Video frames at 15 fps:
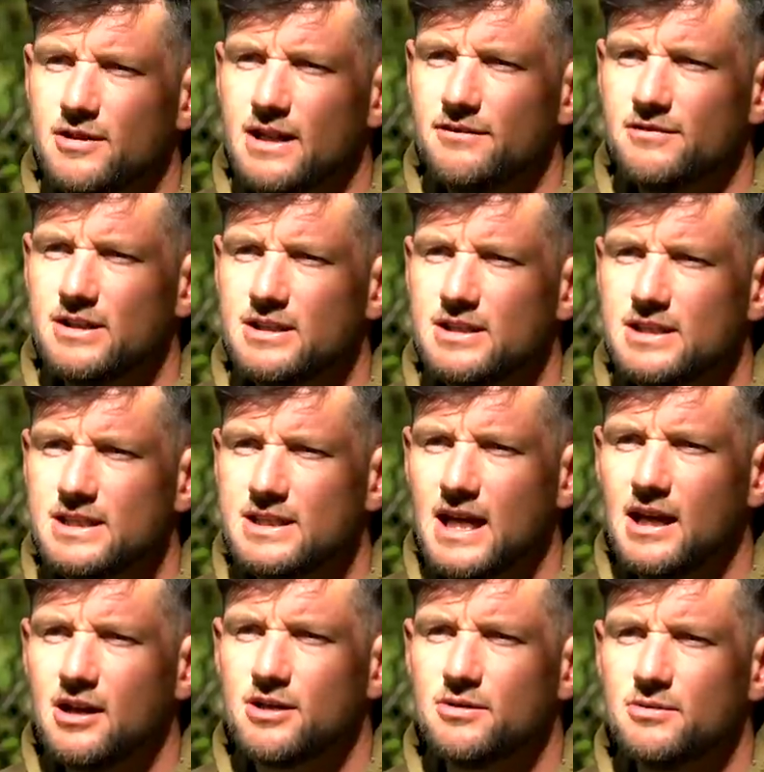And having
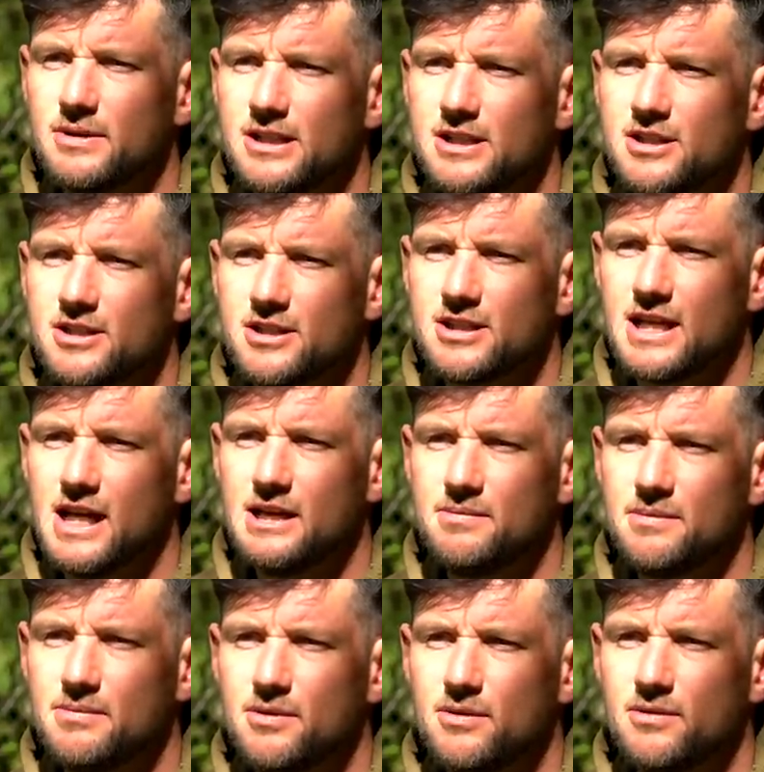tackle, which is just
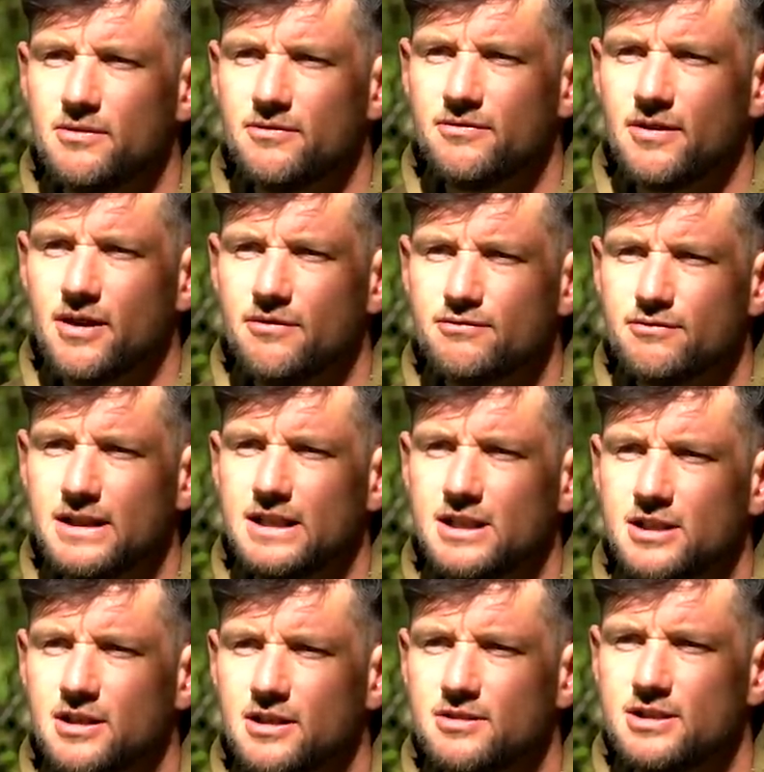capable of
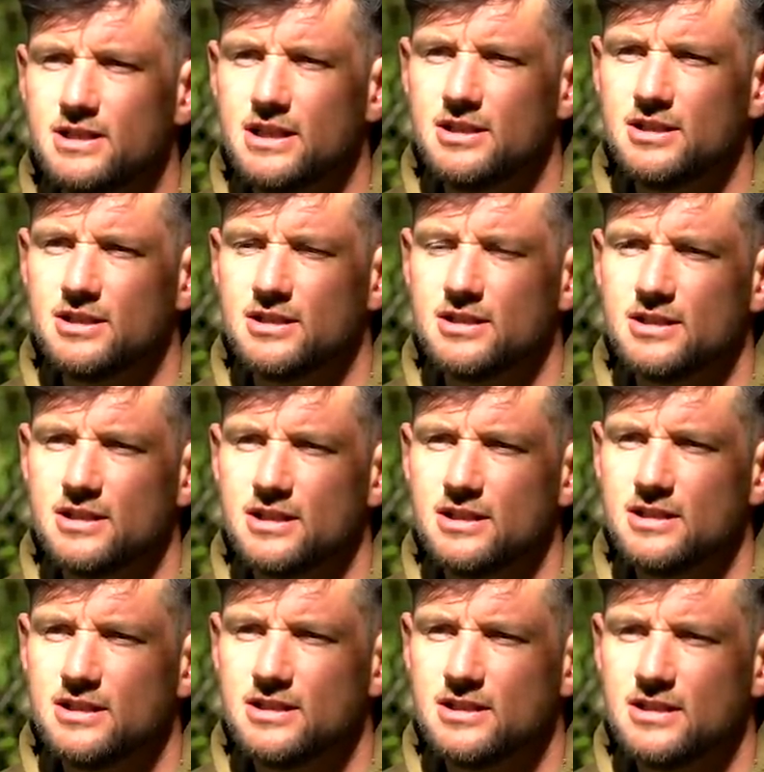reaching those
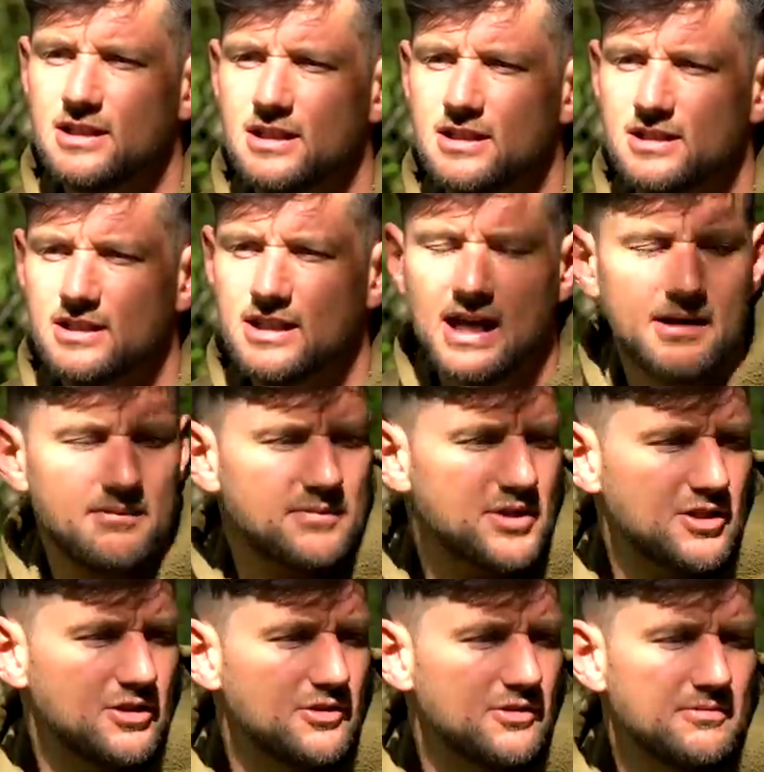distances, is an
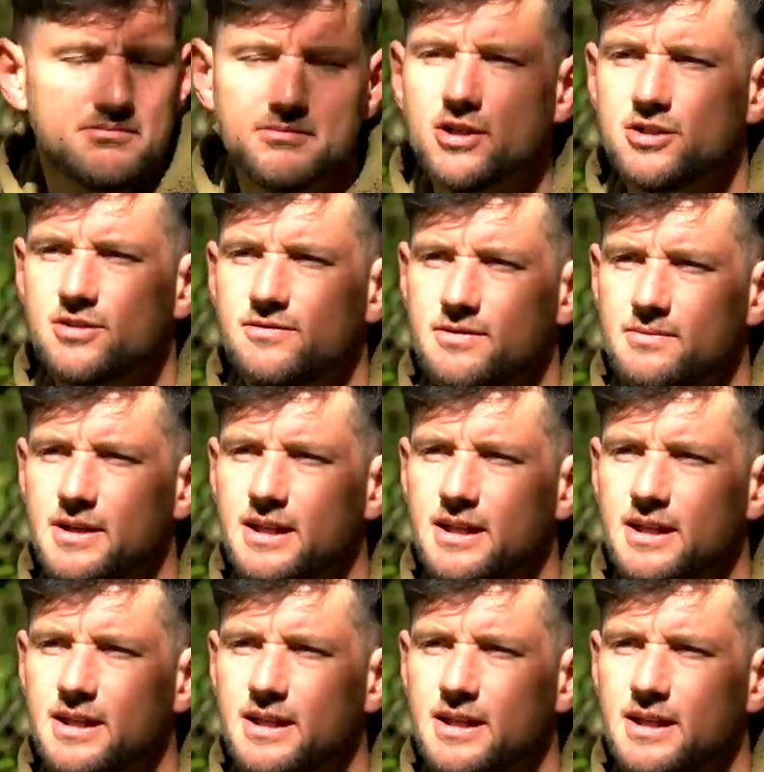absolute must for